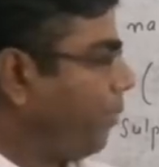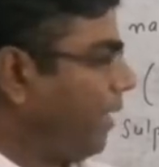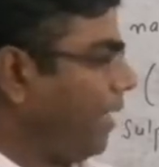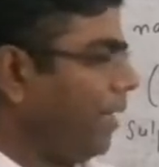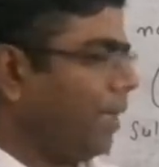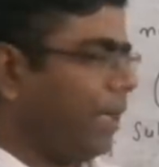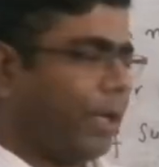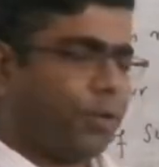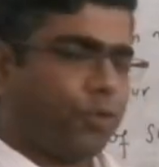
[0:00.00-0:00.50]

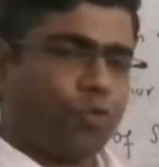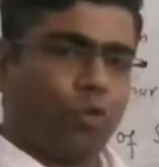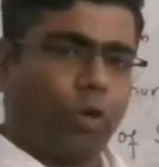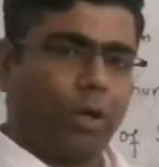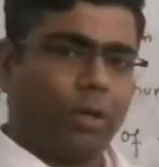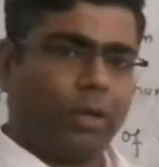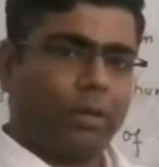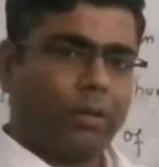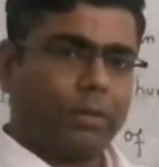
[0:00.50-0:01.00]
Paired
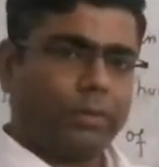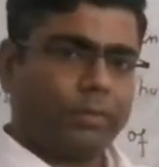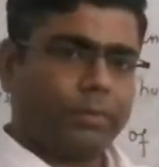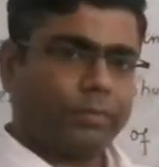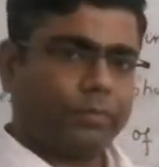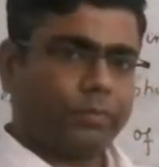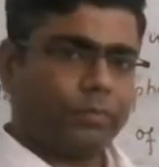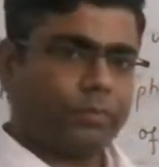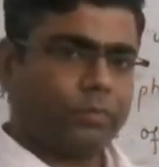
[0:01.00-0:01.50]

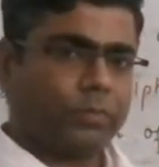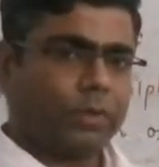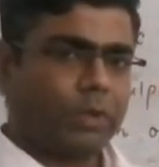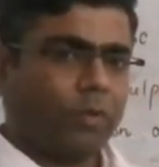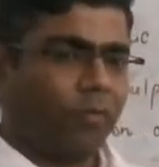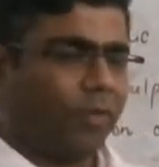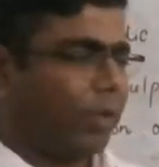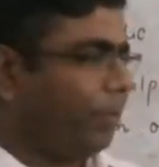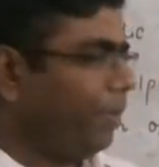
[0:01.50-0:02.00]

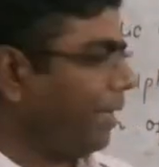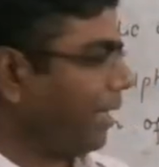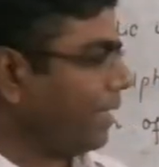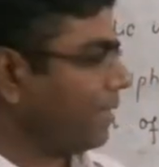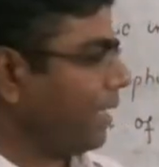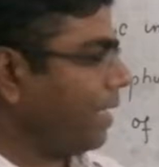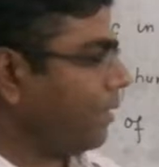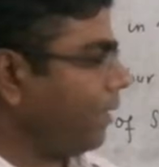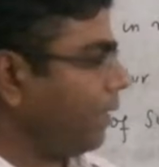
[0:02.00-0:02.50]
electron will be
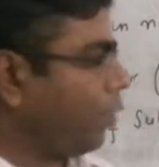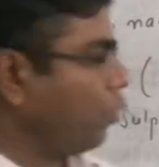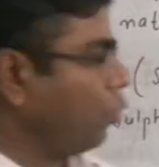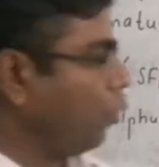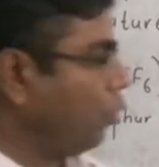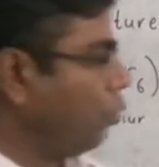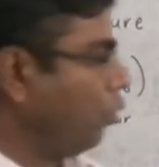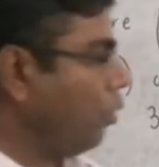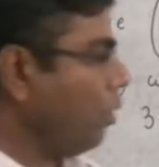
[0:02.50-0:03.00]
excited
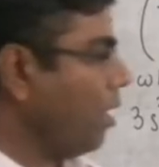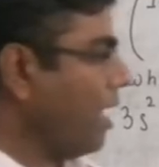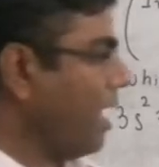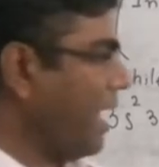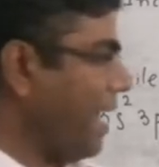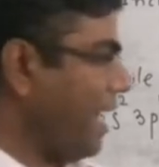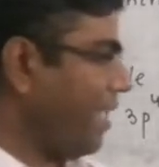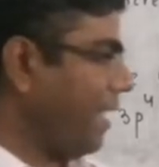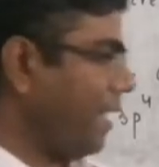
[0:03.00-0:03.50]

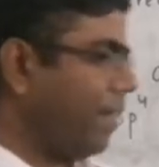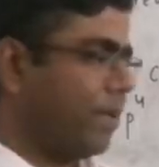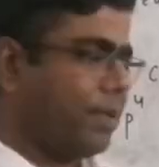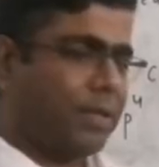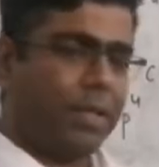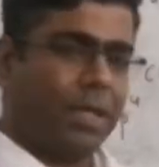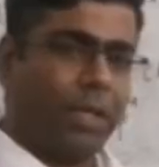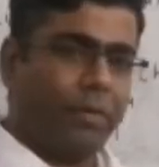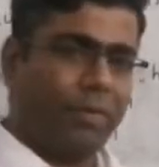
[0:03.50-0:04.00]
to higher
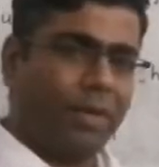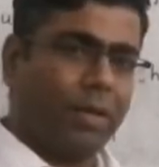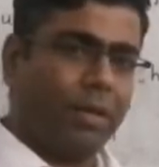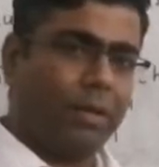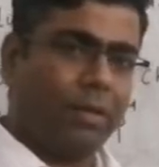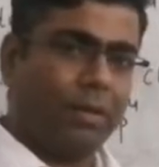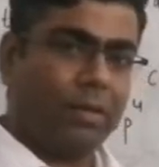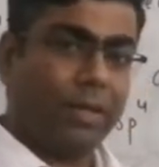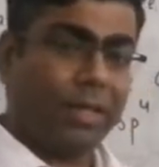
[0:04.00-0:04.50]
energy
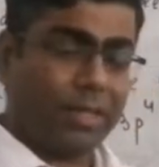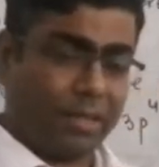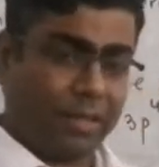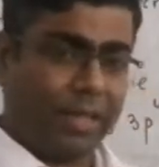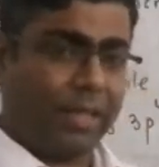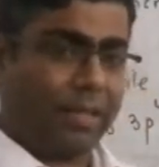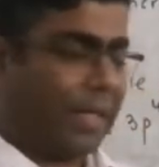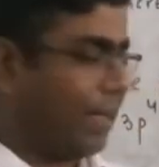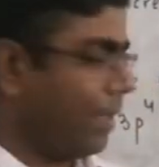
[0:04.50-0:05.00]
level
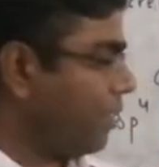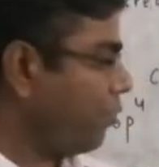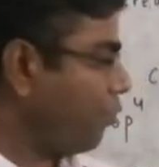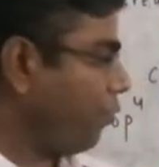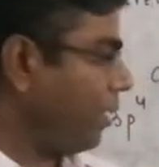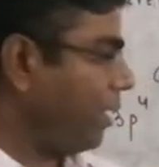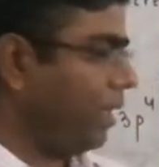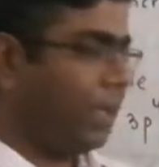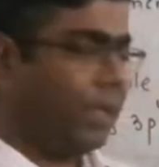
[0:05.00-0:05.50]
state, that
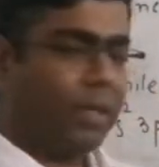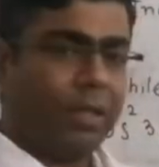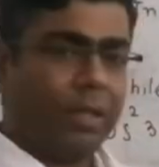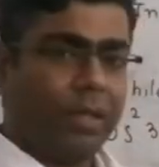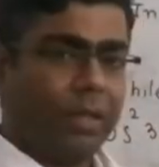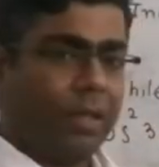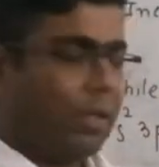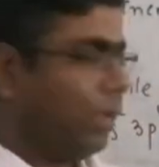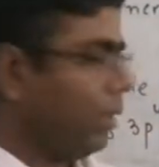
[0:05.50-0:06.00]
is
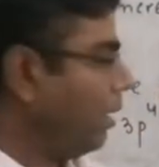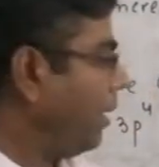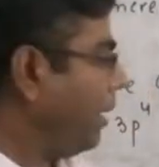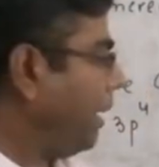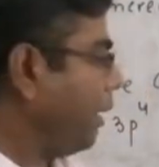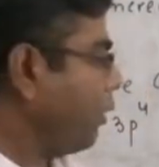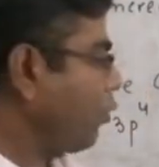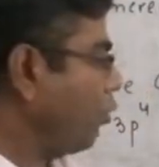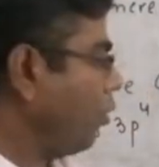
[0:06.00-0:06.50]
3D.
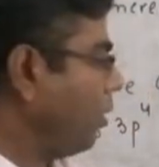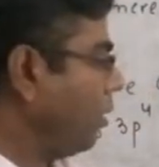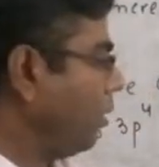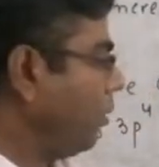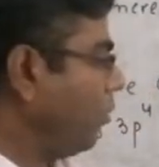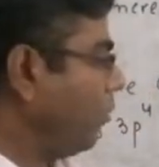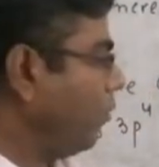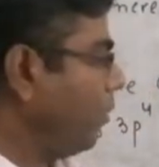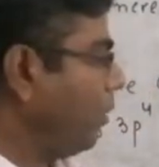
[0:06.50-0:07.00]

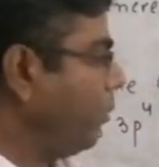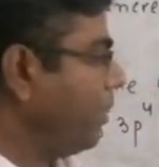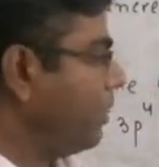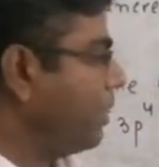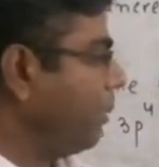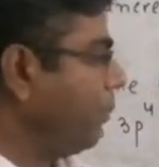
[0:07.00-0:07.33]
Electron will be